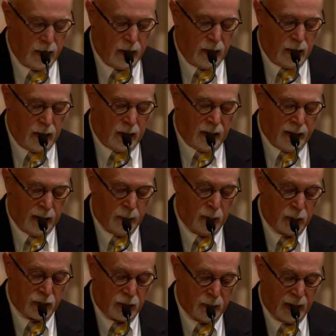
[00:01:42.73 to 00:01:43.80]
Now, most
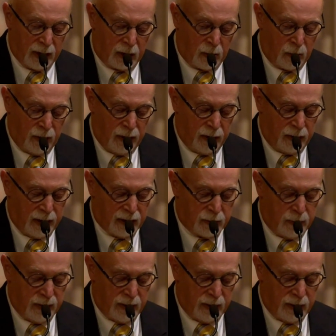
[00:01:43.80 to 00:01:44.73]
of my career has been in